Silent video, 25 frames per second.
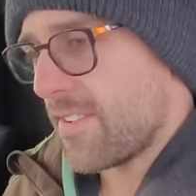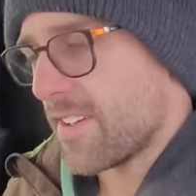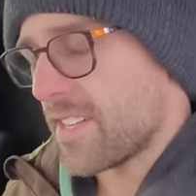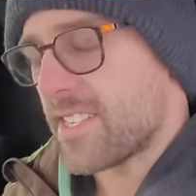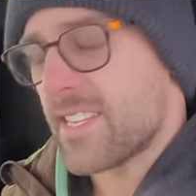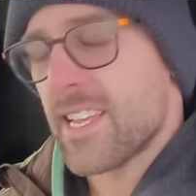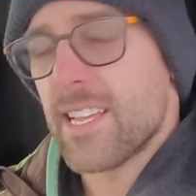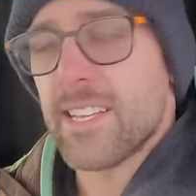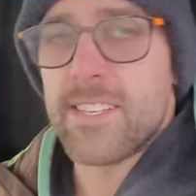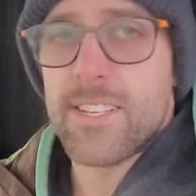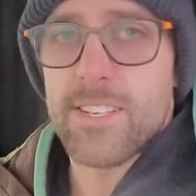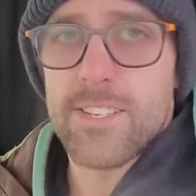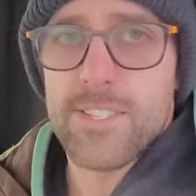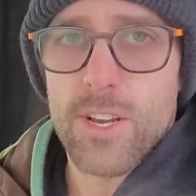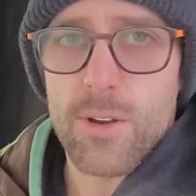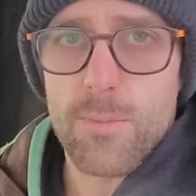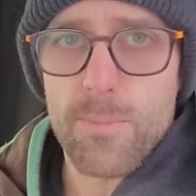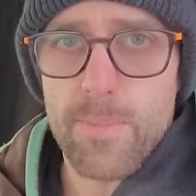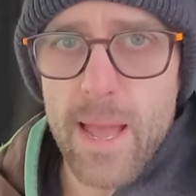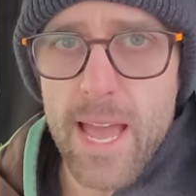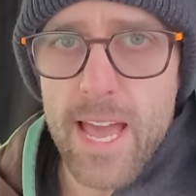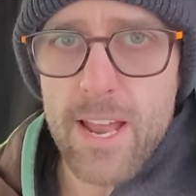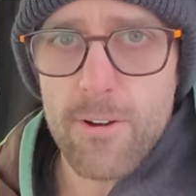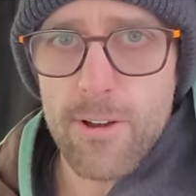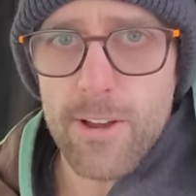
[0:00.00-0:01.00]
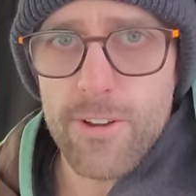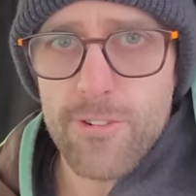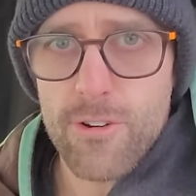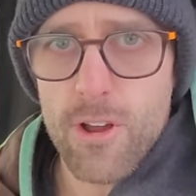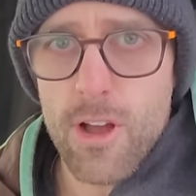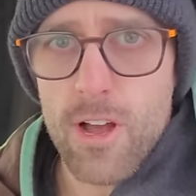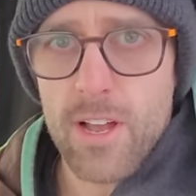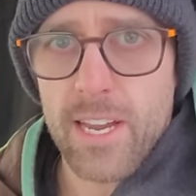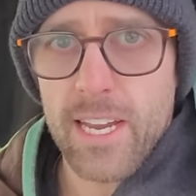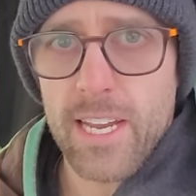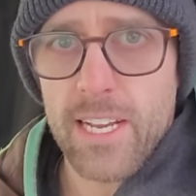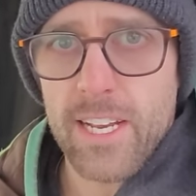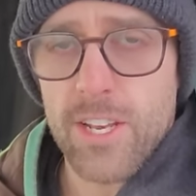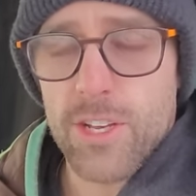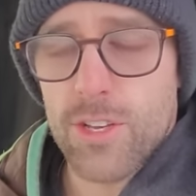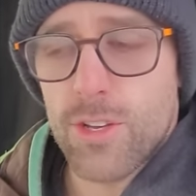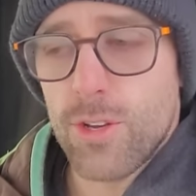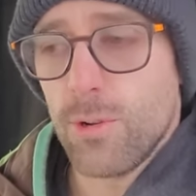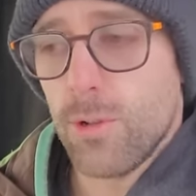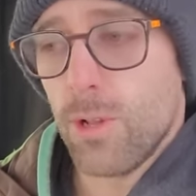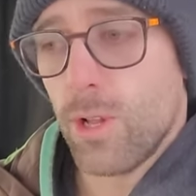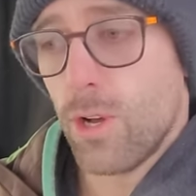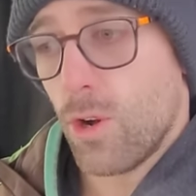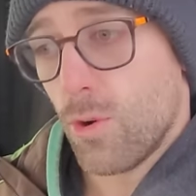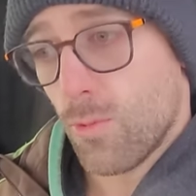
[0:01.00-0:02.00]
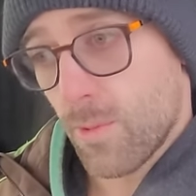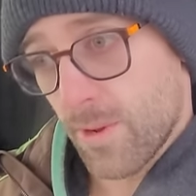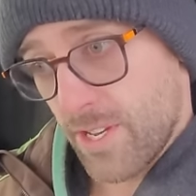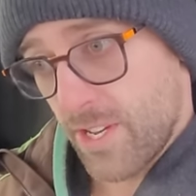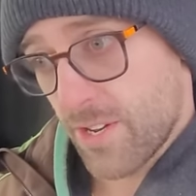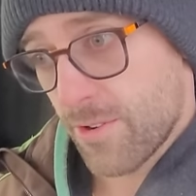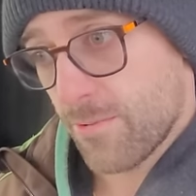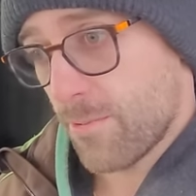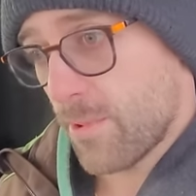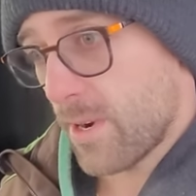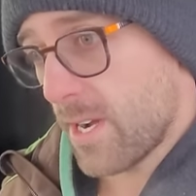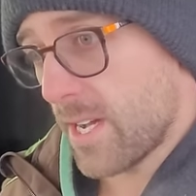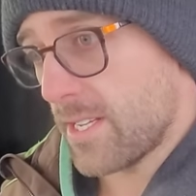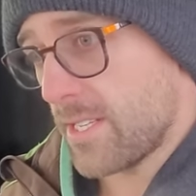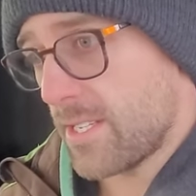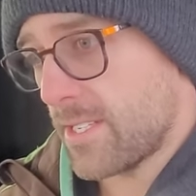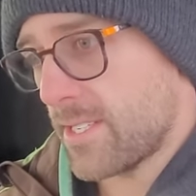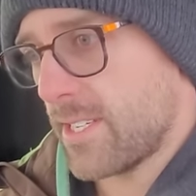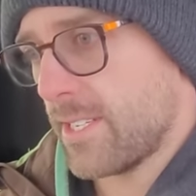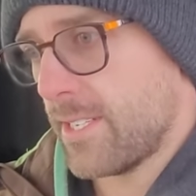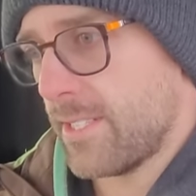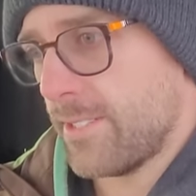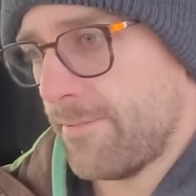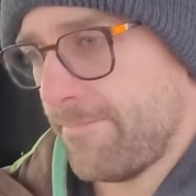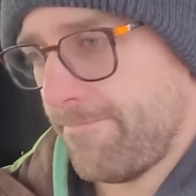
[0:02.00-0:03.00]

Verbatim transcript: it senses your battery draw getting too low, which it was,